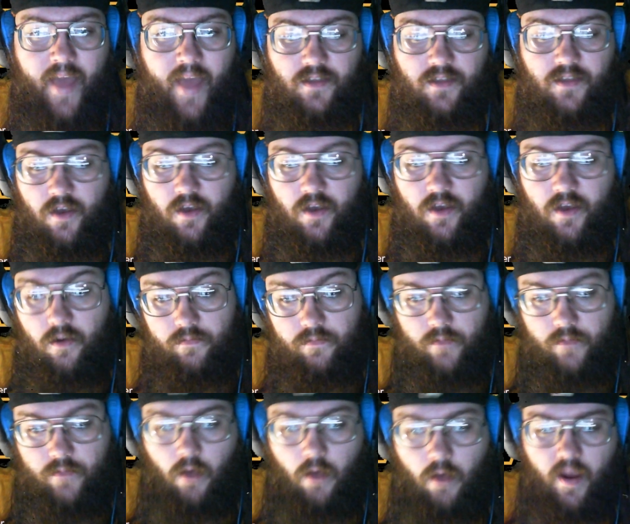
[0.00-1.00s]
So,
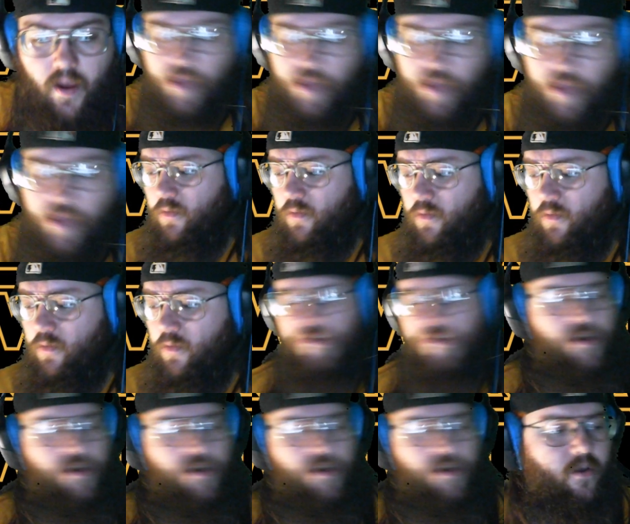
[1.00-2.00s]
all right, that should be
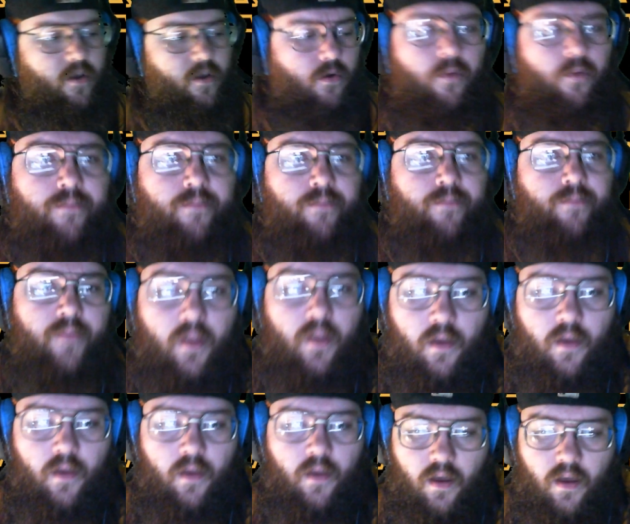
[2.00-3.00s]
very cool.
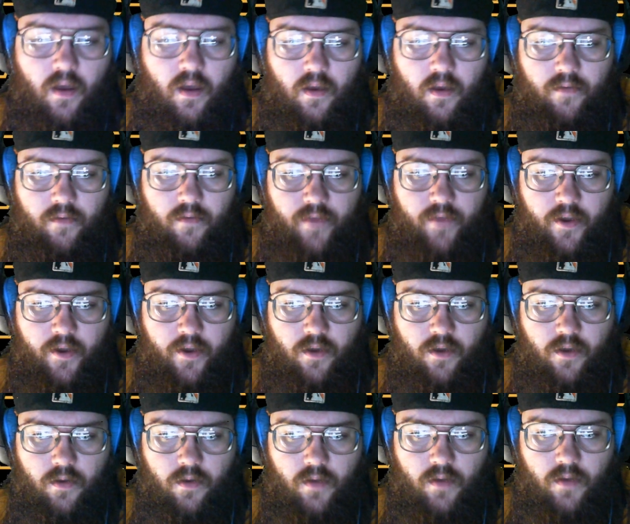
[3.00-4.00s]
Very
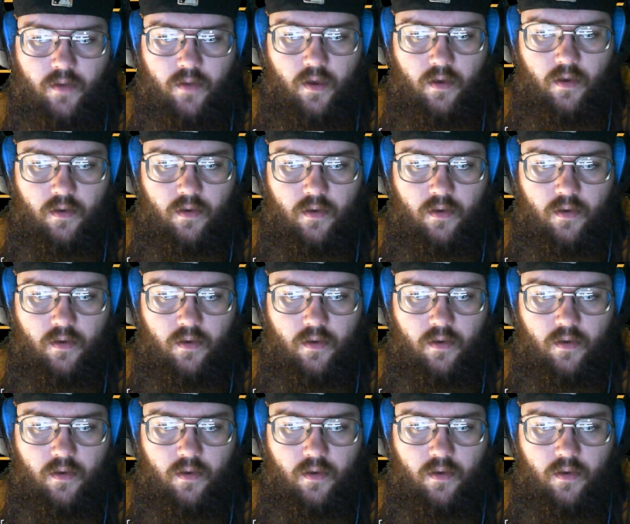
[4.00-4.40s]
good.